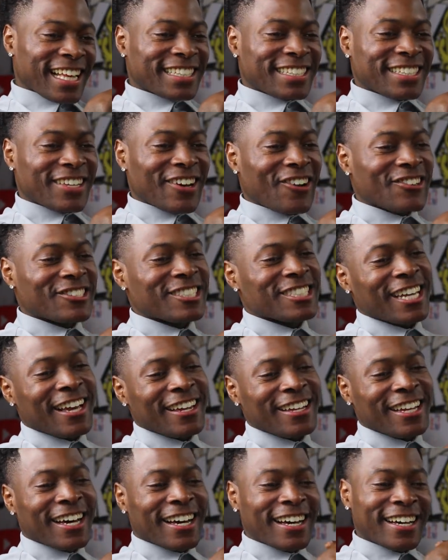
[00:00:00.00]
Let's go,
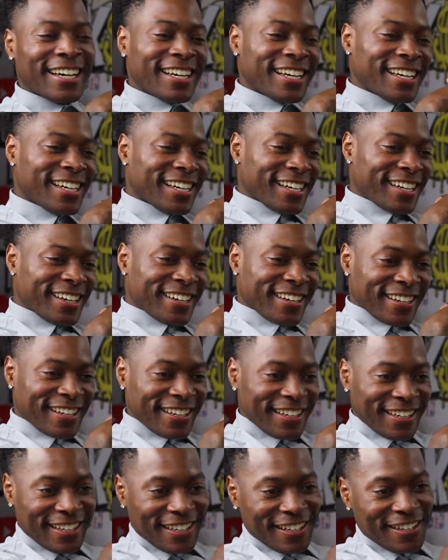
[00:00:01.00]
Chilla.
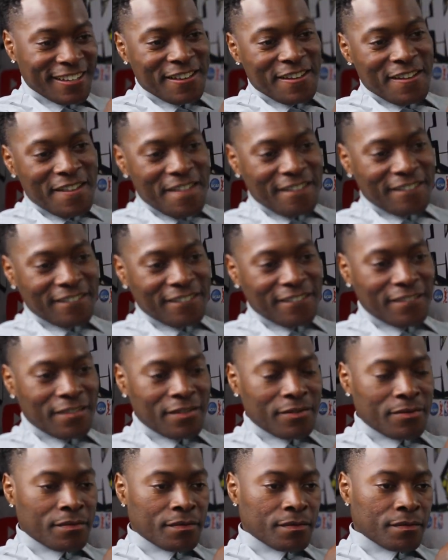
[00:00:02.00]
Well, hats
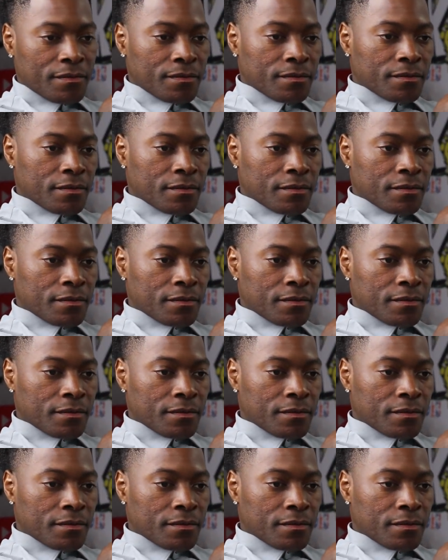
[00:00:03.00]
off.